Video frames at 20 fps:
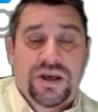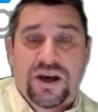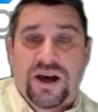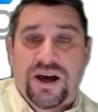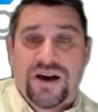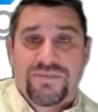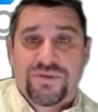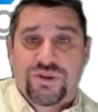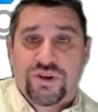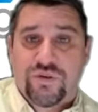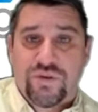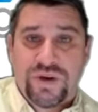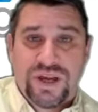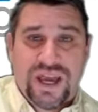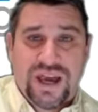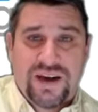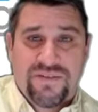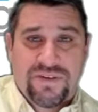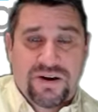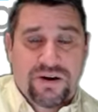Um, so we
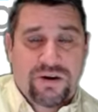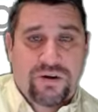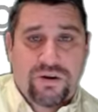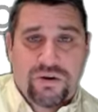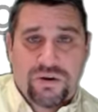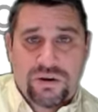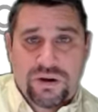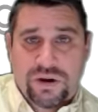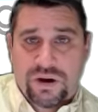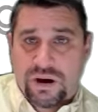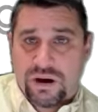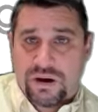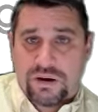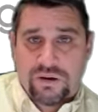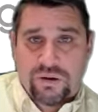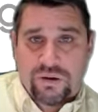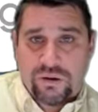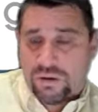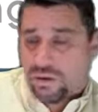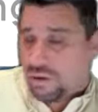have our,
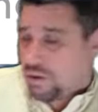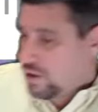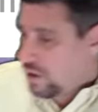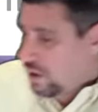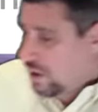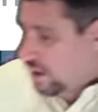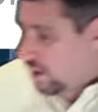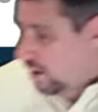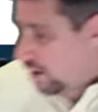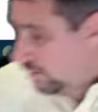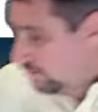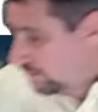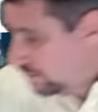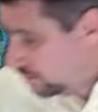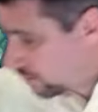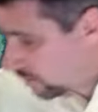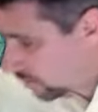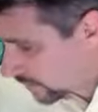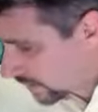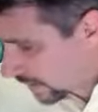our whole, uh, if
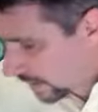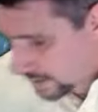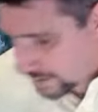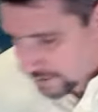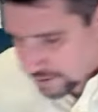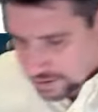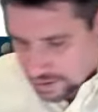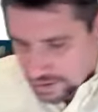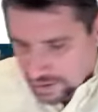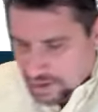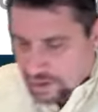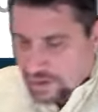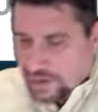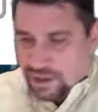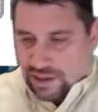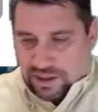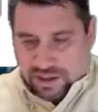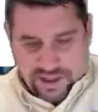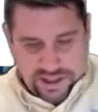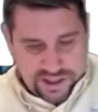you look at
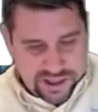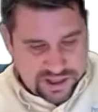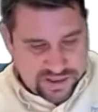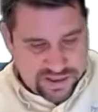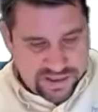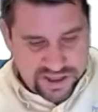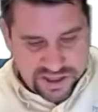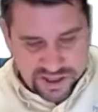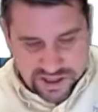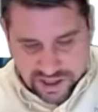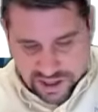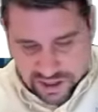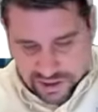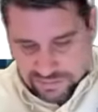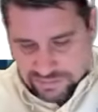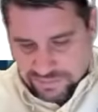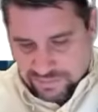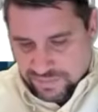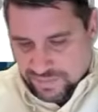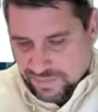in the,
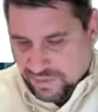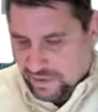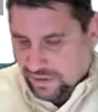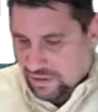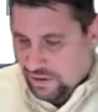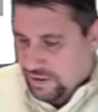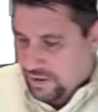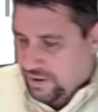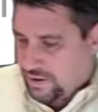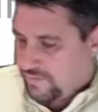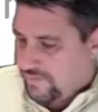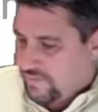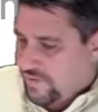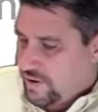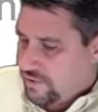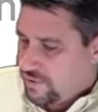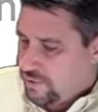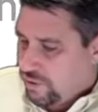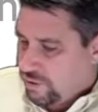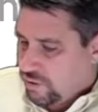uh, the
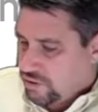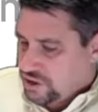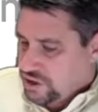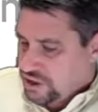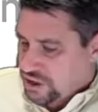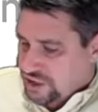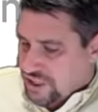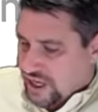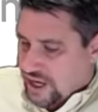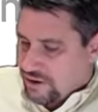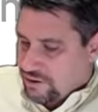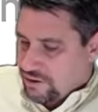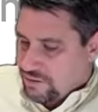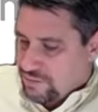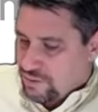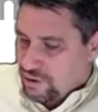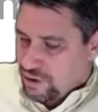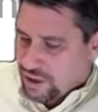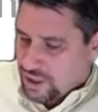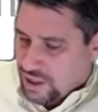federal OSHA
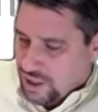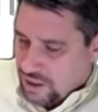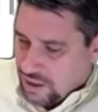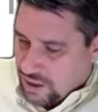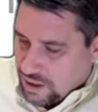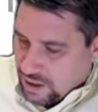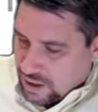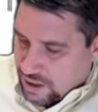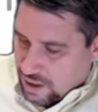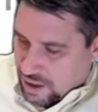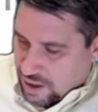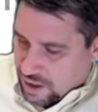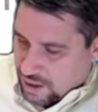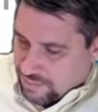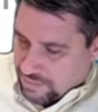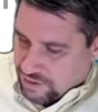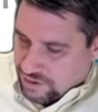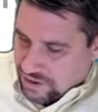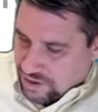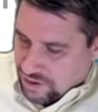standard book,
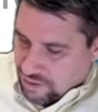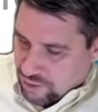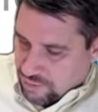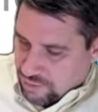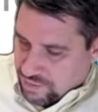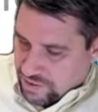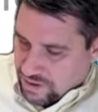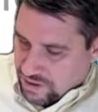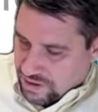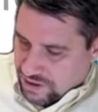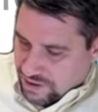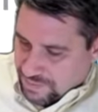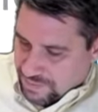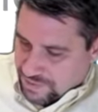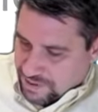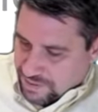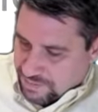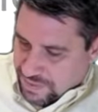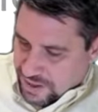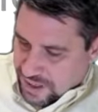I'm just going to open this
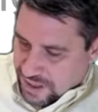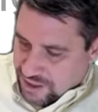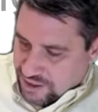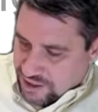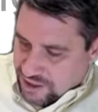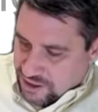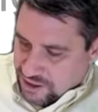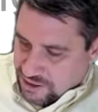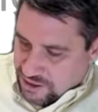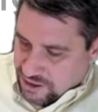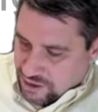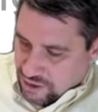up to the page here.